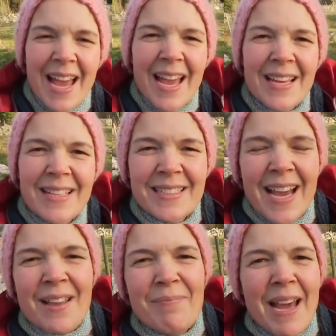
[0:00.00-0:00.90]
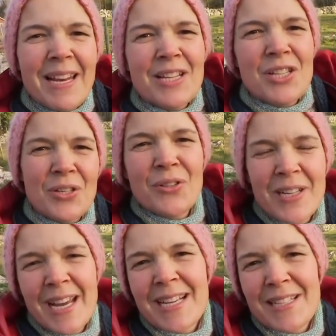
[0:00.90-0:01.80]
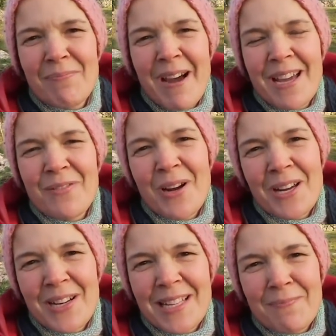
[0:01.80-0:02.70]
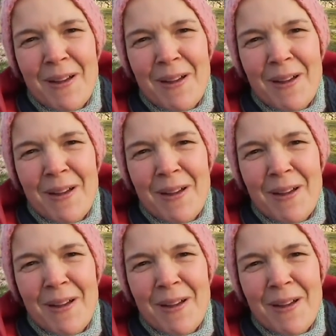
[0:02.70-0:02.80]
and I managed to connect my wireless